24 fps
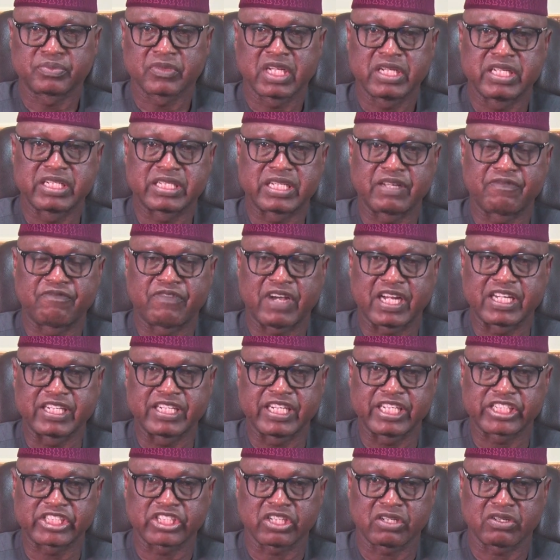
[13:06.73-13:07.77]
is a
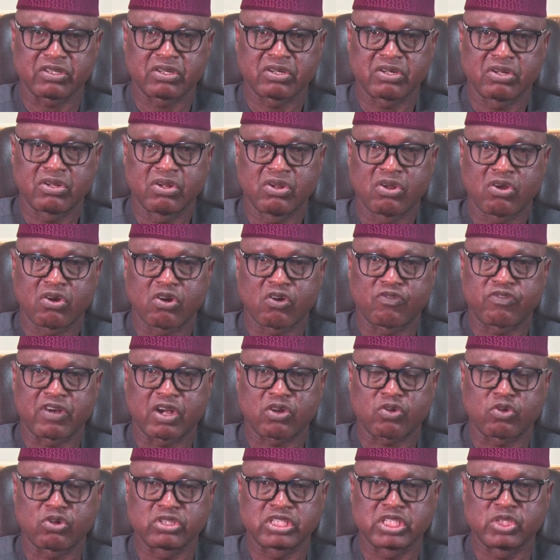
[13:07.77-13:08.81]
validation of our
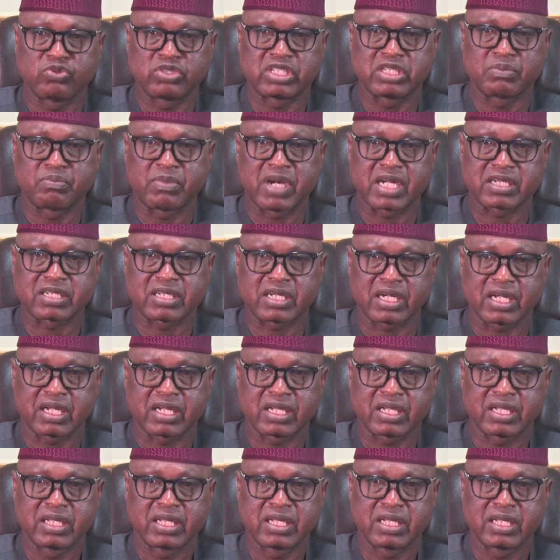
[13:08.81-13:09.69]
continuity mantra.